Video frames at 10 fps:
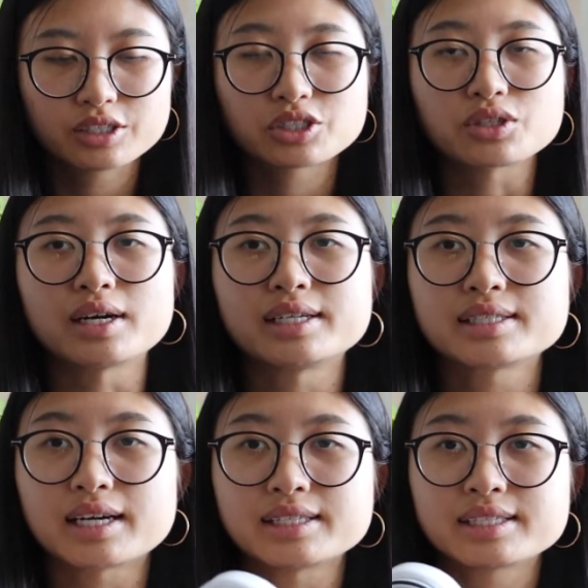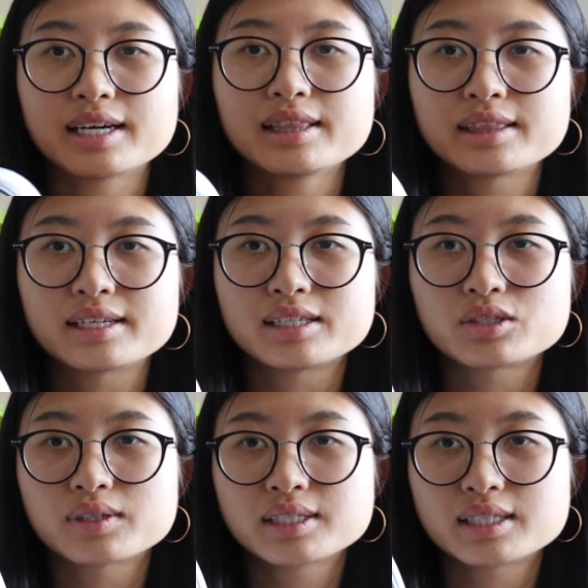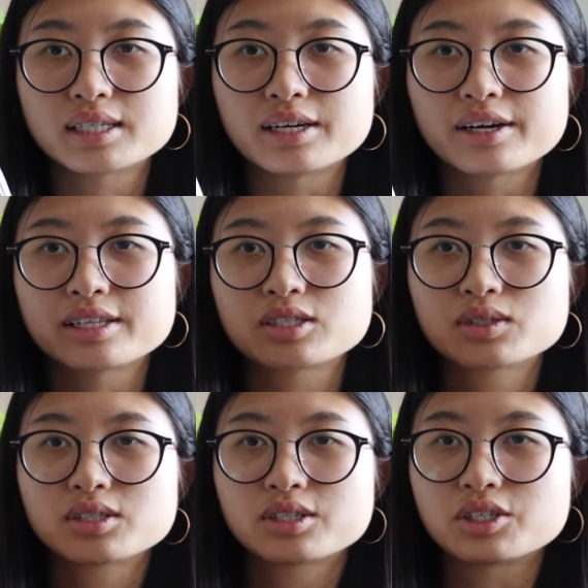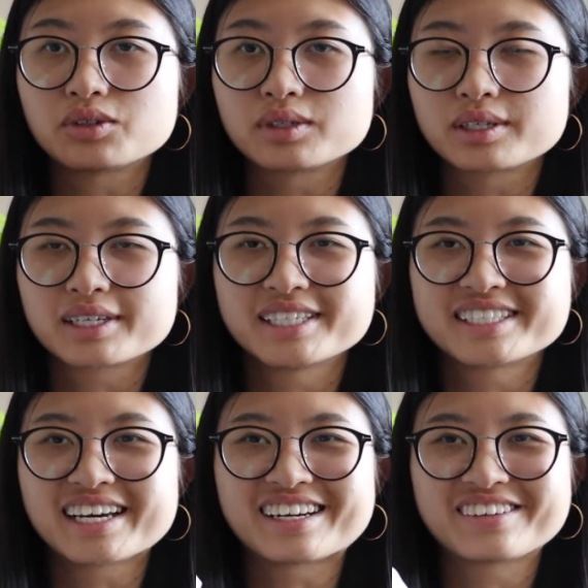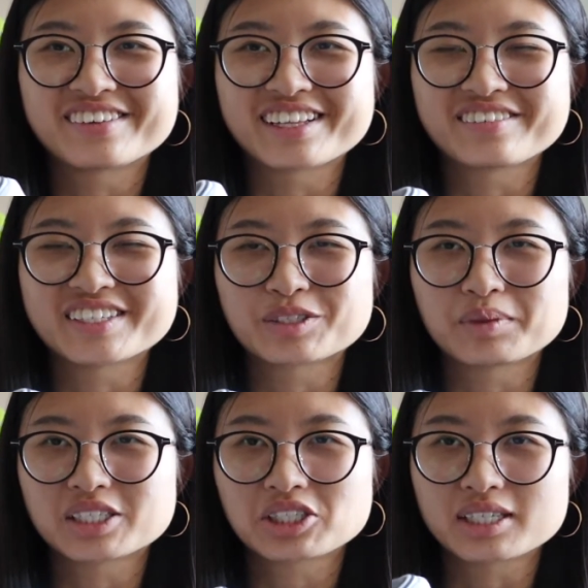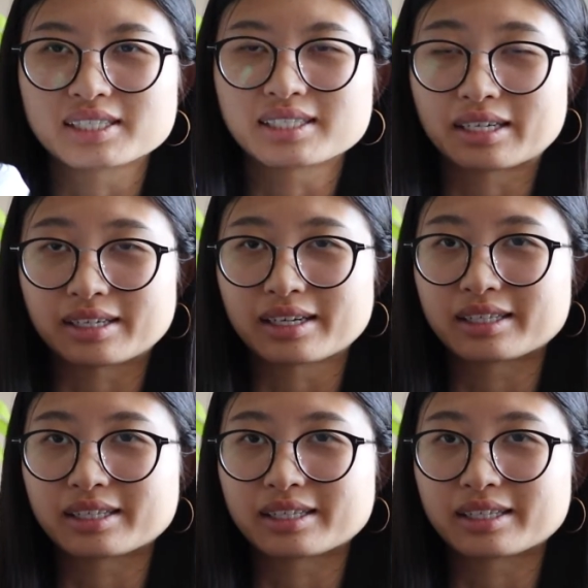So I decided to get these ones here, and these ones are newer because I don't wear them as much as like